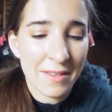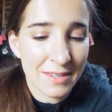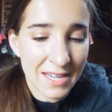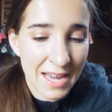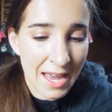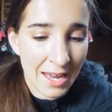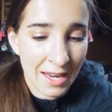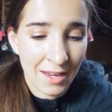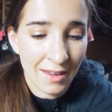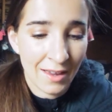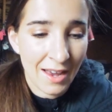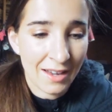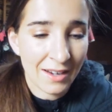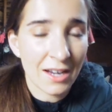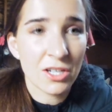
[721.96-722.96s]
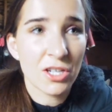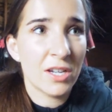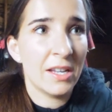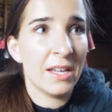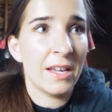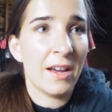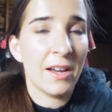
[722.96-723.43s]
other day and
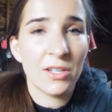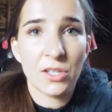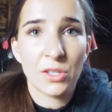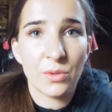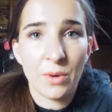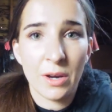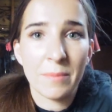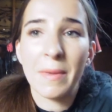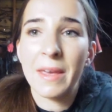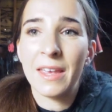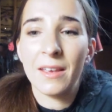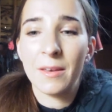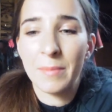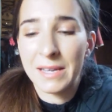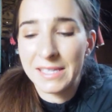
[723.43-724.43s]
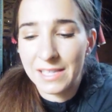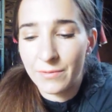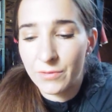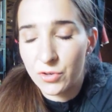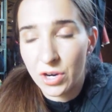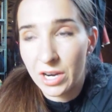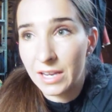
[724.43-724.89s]
actually I just thought I'd make
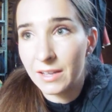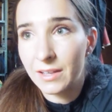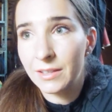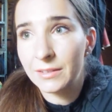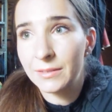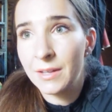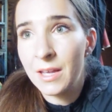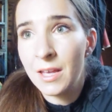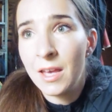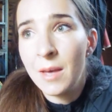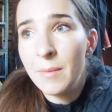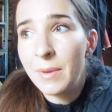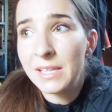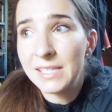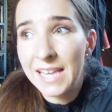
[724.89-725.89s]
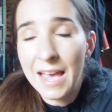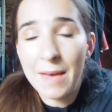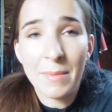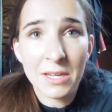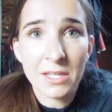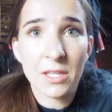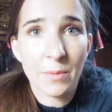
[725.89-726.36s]
myself a drink because I
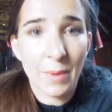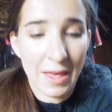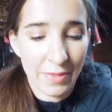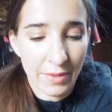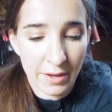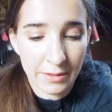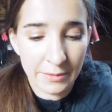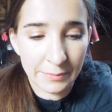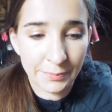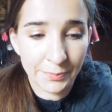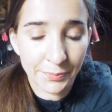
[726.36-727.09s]
am under the weather